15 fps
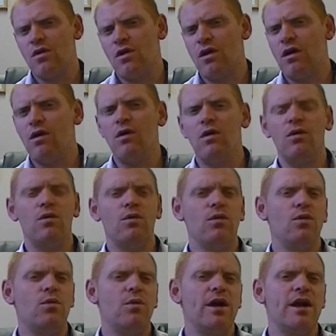all the
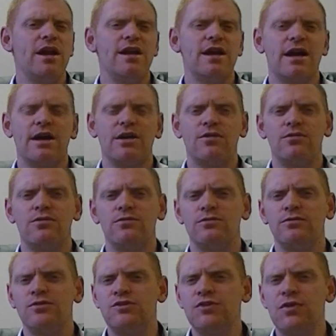way
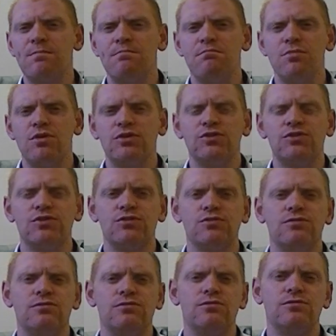down to the
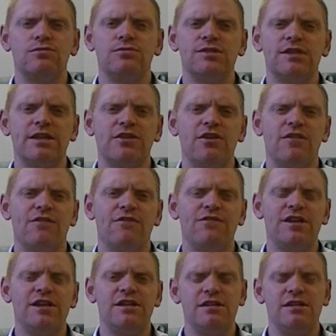muscles in your feet,